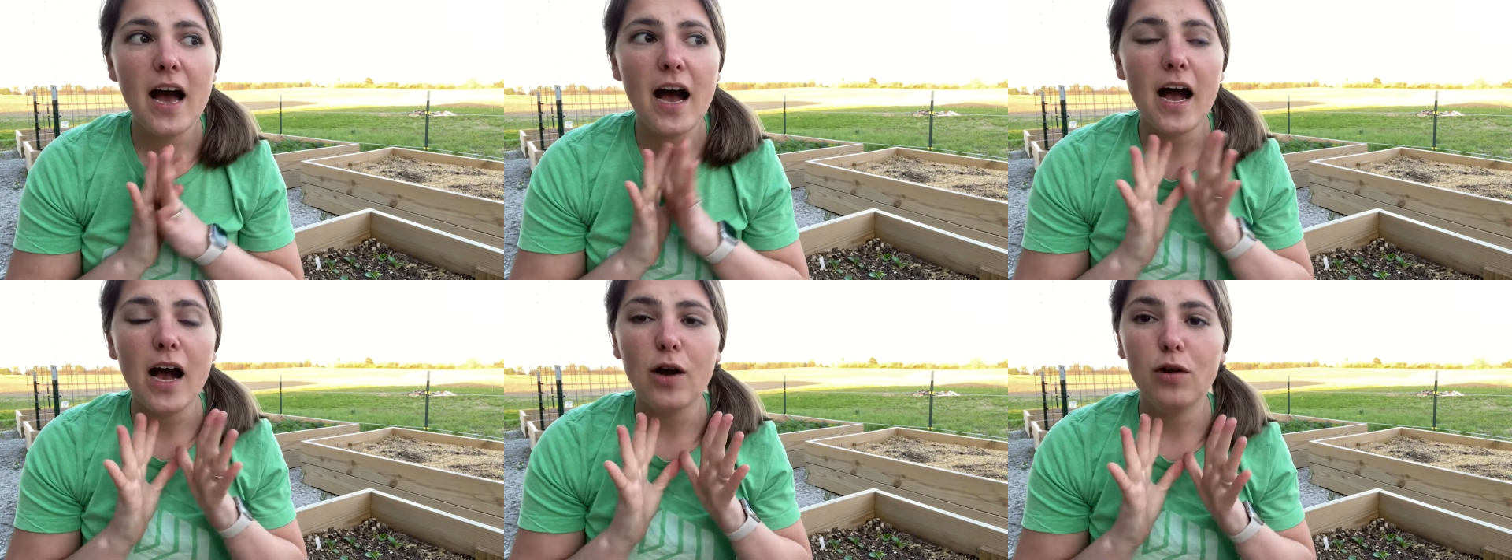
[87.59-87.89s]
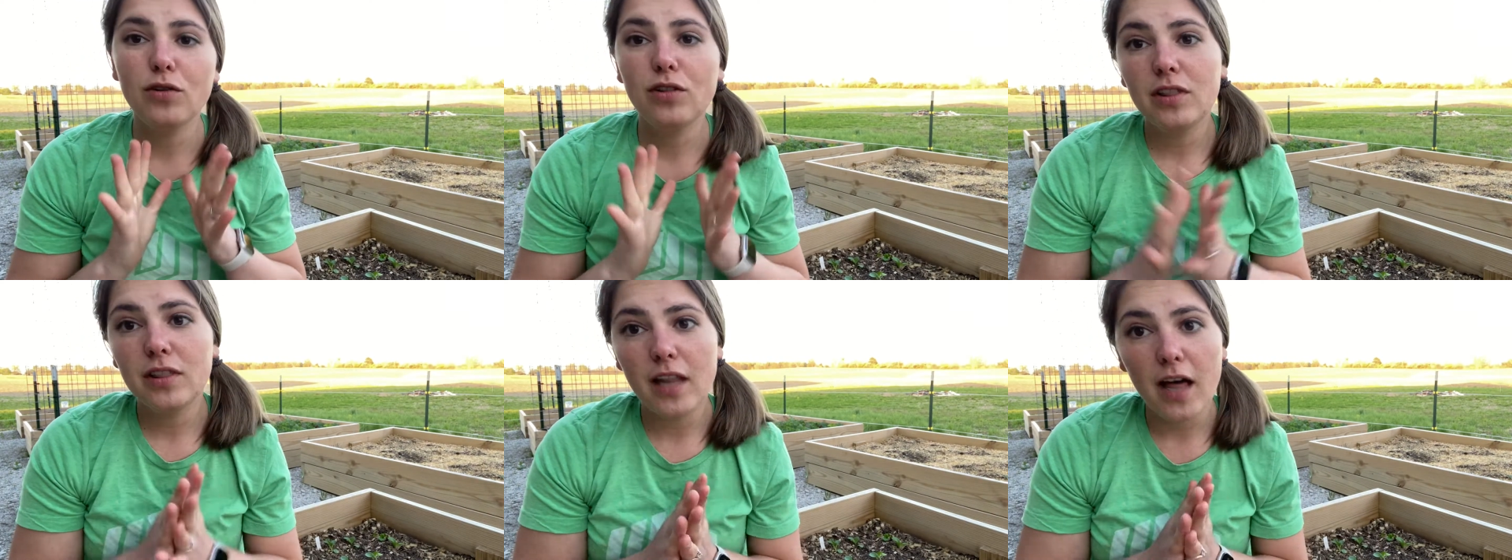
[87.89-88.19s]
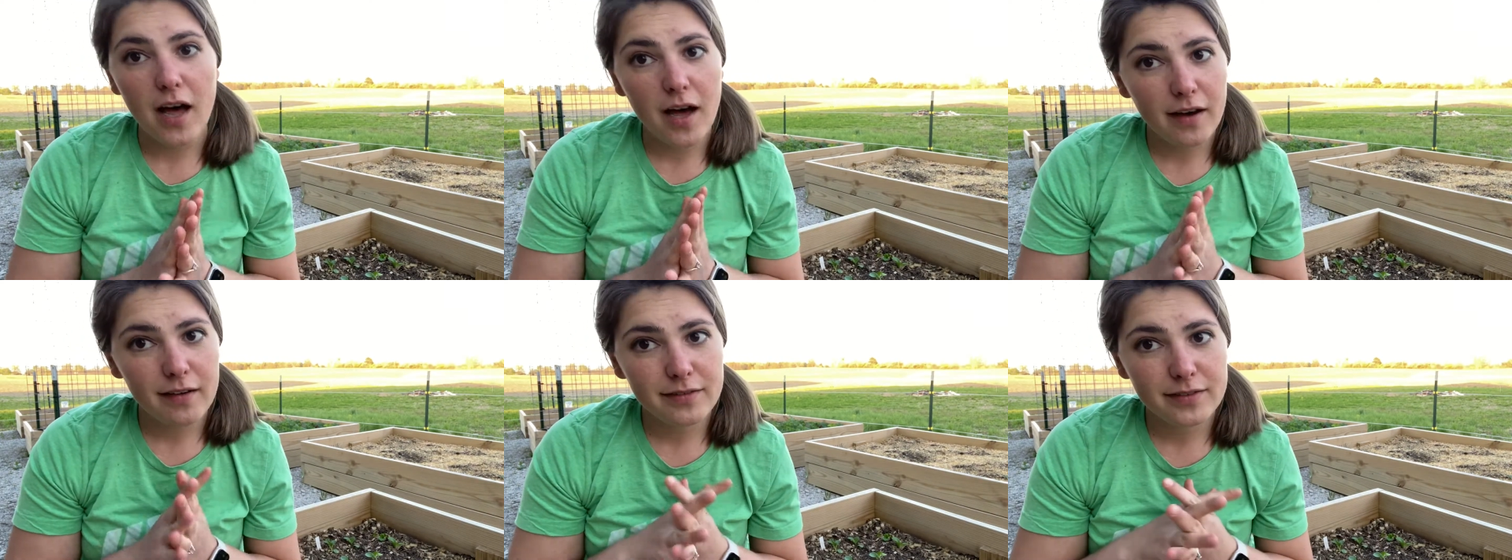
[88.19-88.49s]
I would
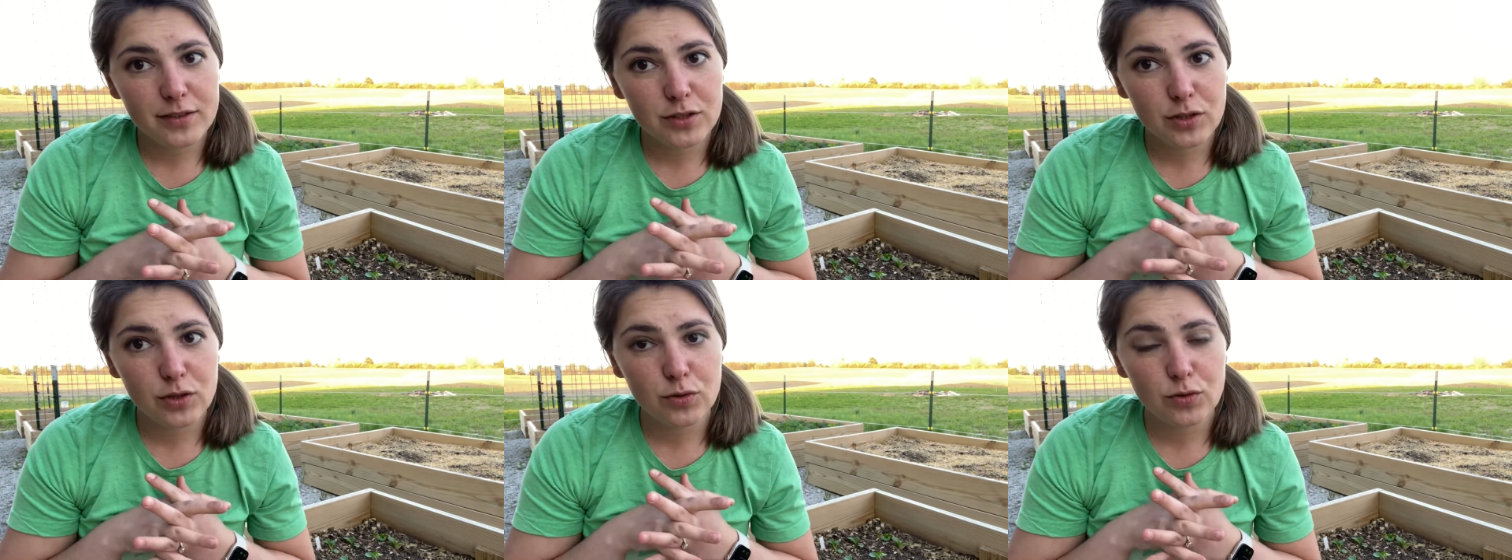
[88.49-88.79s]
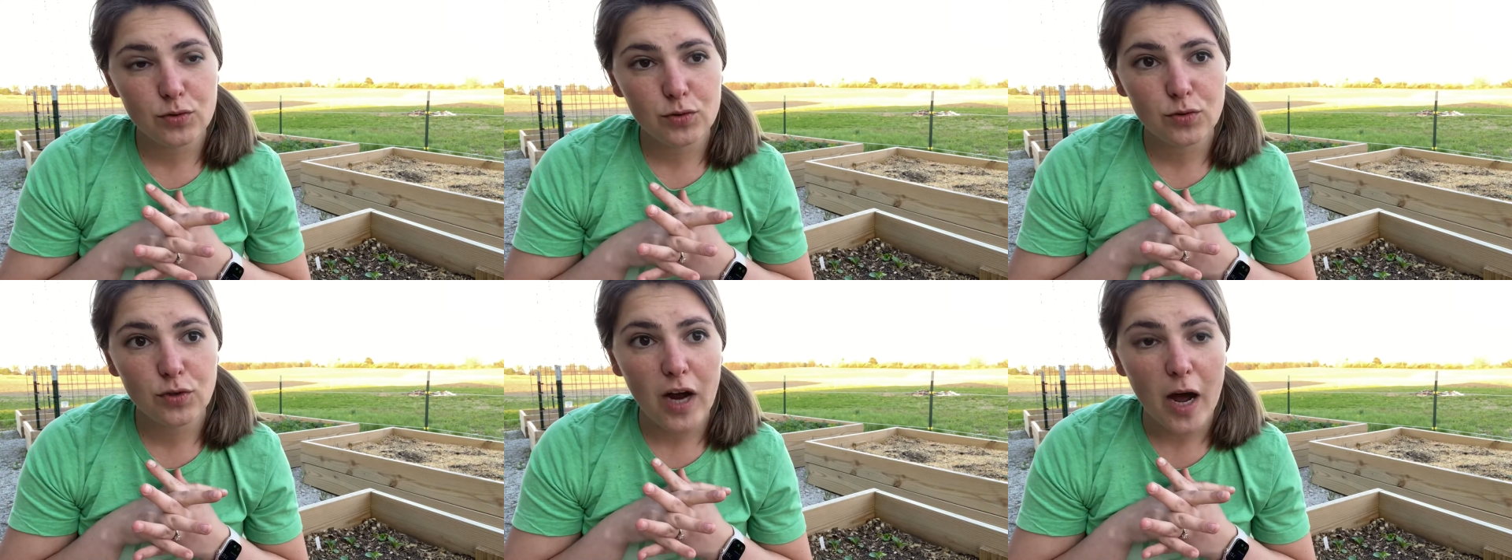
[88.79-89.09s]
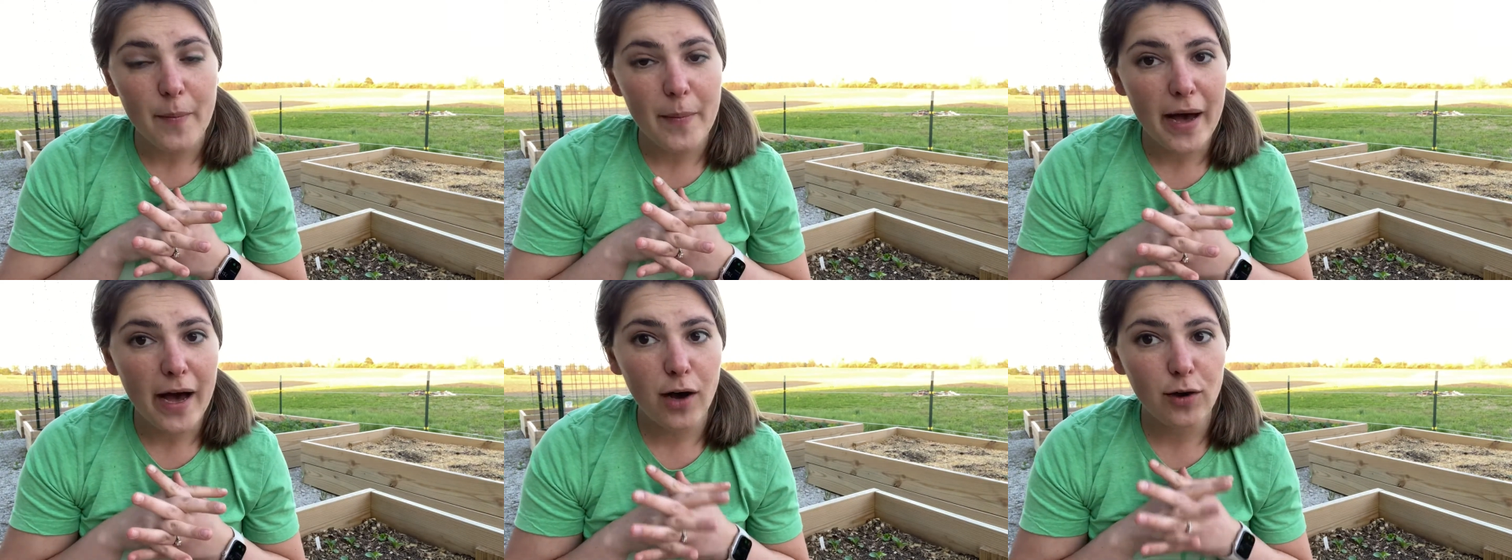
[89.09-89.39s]
love to
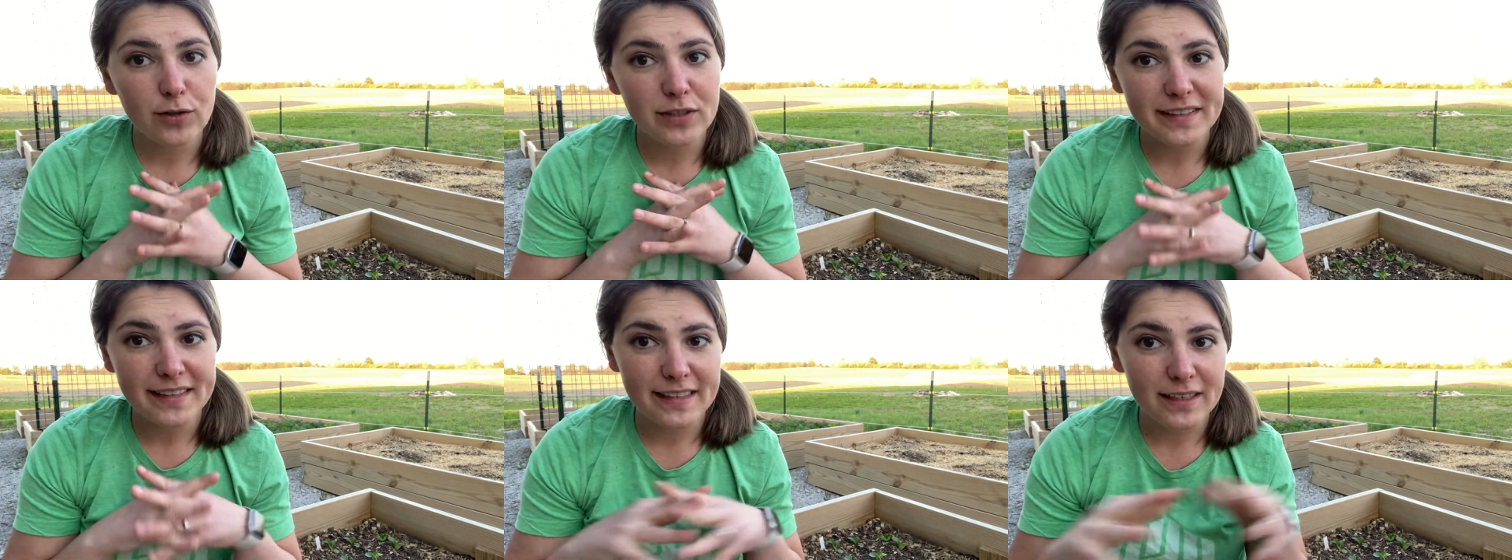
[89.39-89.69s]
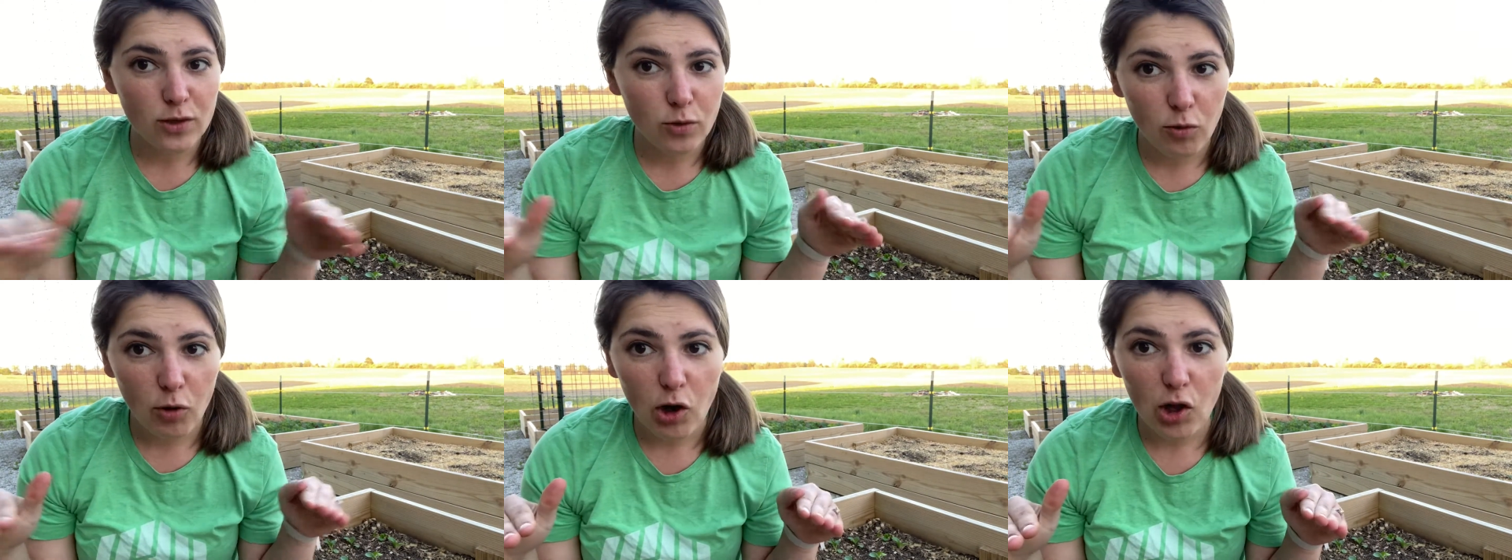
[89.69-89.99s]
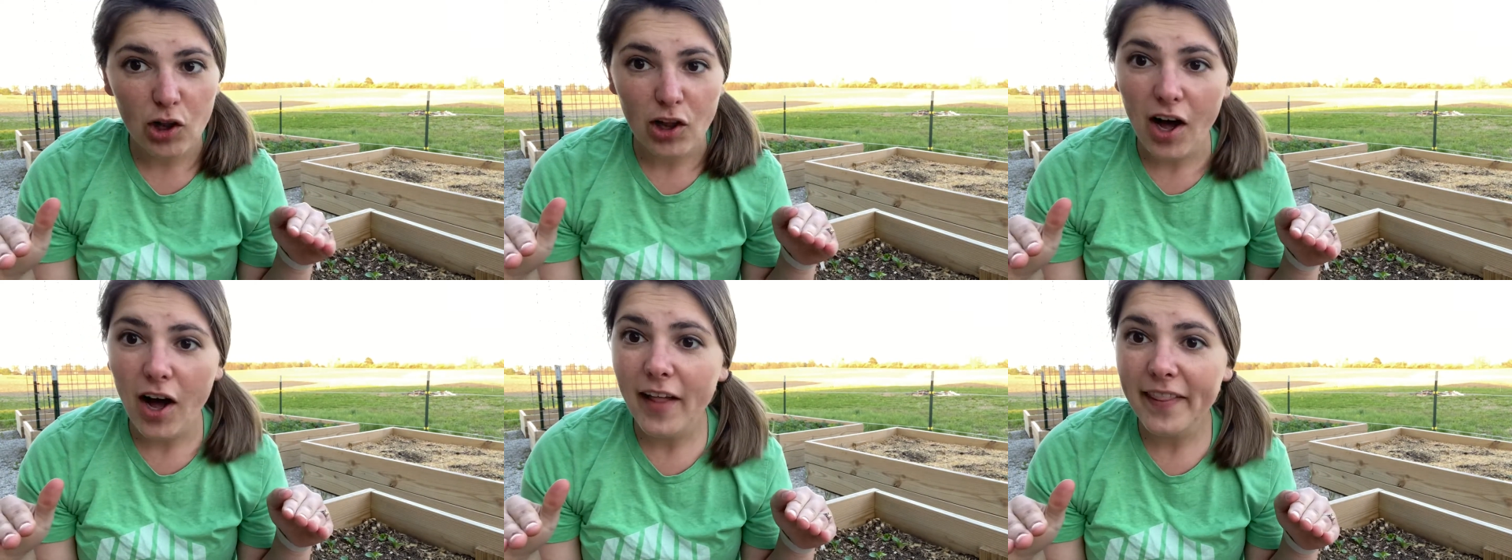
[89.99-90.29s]
come out
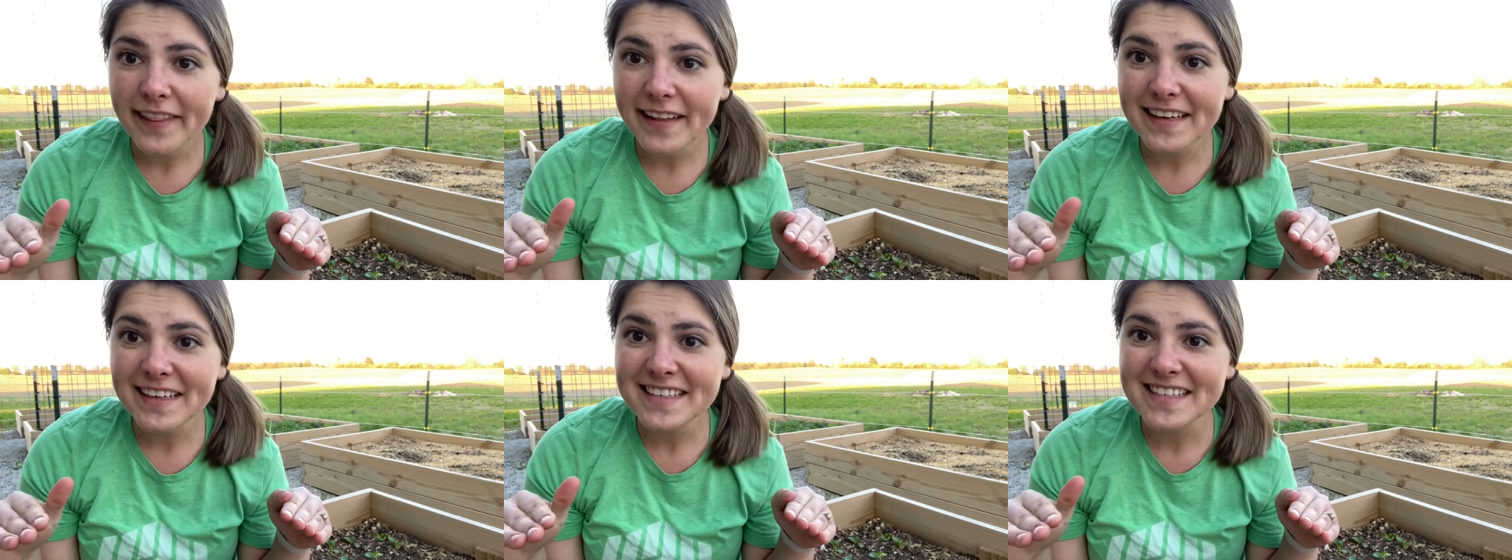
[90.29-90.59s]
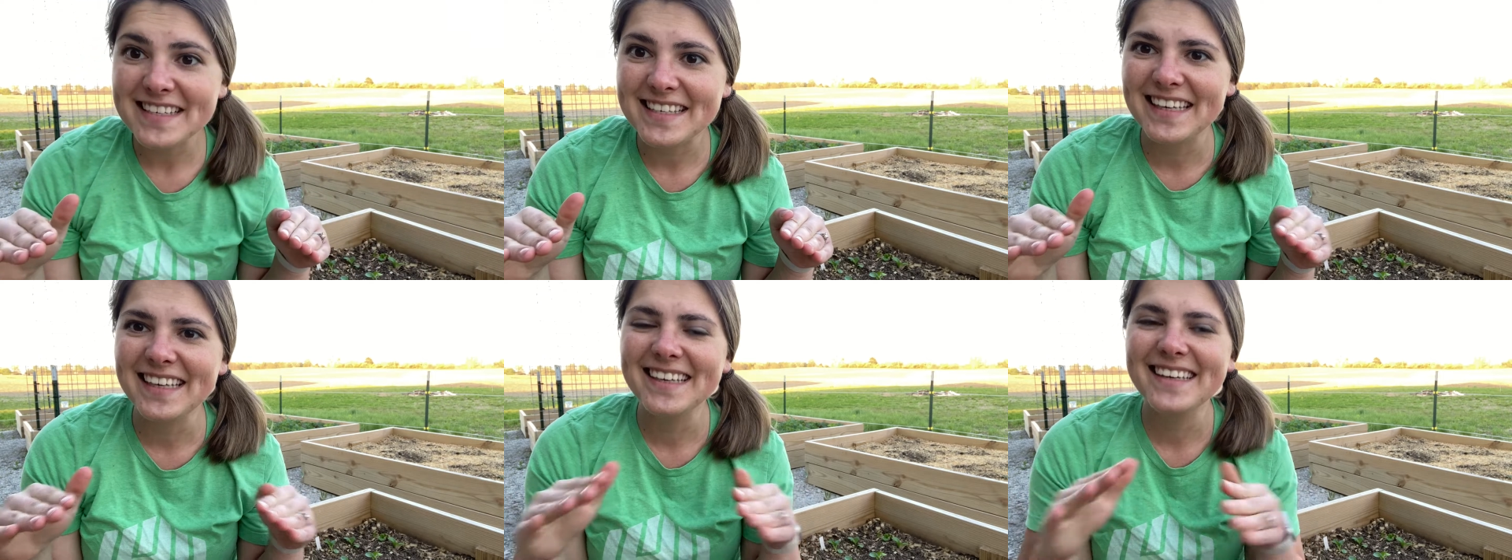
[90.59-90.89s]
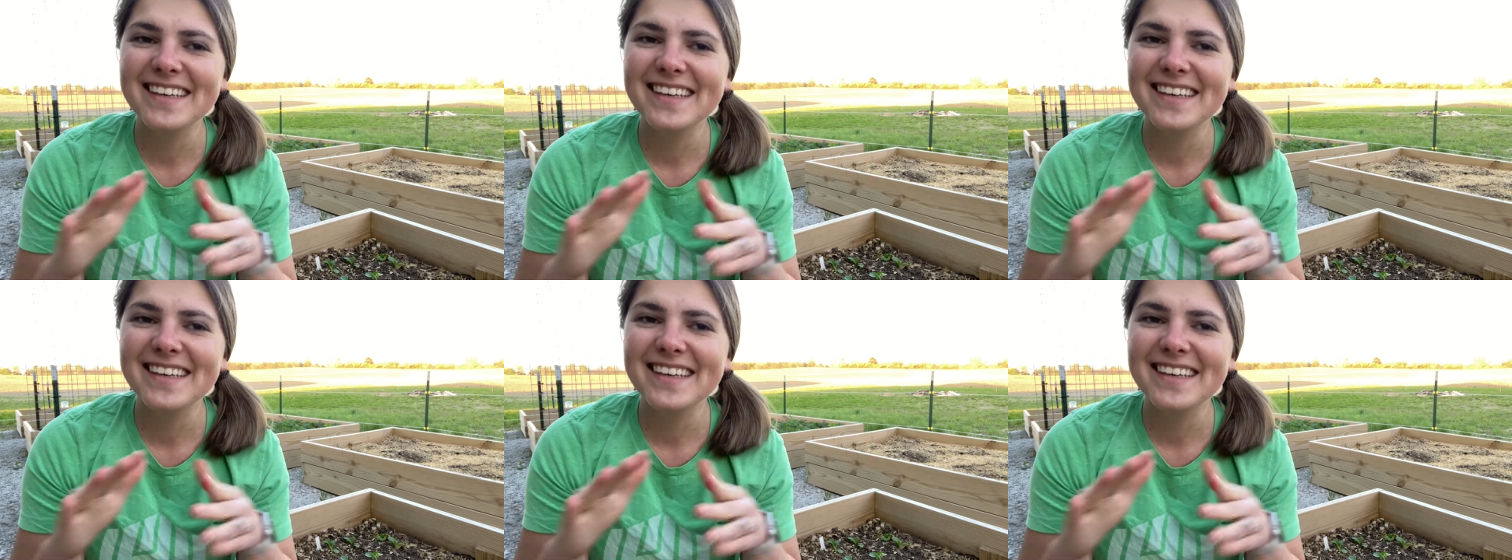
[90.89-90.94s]
equal on this.